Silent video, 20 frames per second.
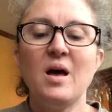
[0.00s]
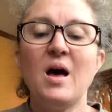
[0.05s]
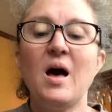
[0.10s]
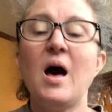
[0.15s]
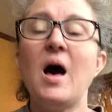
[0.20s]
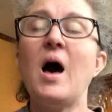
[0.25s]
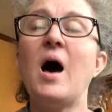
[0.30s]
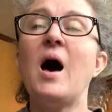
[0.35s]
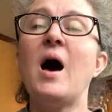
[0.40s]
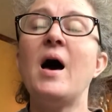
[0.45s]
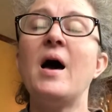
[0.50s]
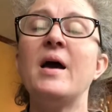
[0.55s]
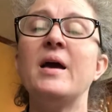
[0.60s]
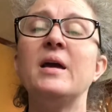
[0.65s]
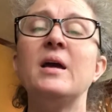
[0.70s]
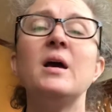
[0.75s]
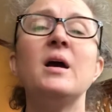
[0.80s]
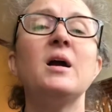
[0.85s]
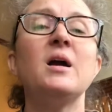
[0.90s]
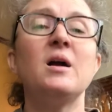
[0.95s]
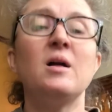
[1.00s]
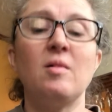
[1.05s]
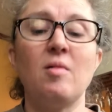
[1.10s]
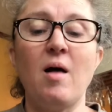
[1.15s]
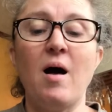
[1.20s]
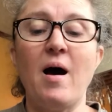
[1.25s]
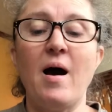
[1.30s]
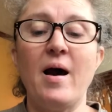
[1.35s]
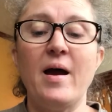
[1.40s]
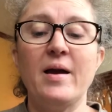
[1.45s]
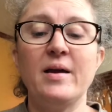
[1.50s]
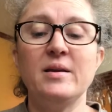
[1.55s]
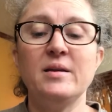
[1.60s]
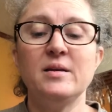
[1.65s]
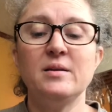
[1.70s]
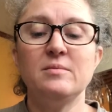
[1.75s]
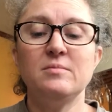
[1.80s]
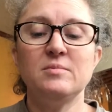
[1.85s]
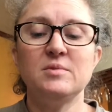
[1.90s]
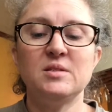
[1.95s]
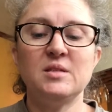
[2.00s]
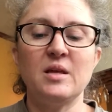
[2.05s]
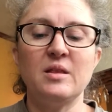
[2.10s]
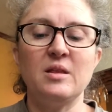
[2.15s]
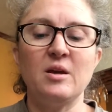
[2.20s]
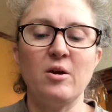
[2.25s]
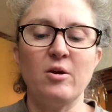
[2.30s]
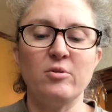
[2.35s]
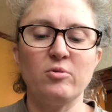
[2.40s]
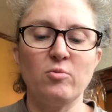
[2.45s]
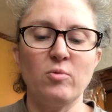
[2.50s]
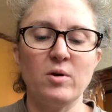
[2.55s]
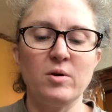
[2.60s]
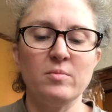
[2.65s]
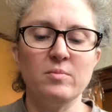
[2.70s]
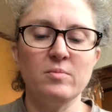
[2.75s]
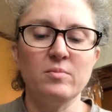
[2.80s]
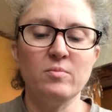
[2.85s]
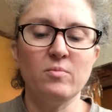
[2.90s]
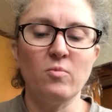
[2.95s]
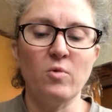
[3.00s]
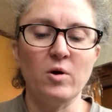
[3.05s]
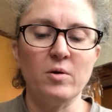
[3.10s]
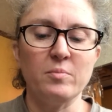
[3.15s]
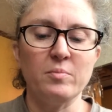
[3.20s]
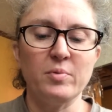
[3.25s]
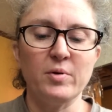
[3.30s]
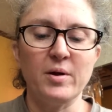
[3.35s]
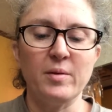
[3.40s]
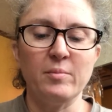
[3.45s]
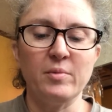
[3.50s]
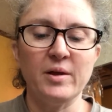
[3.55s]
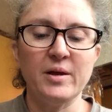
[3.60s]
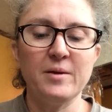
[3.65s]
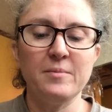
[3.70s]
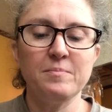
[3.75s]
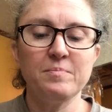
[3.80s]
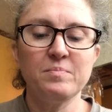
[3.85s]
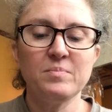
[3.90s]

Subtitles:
"I glide," said the earthworm primly.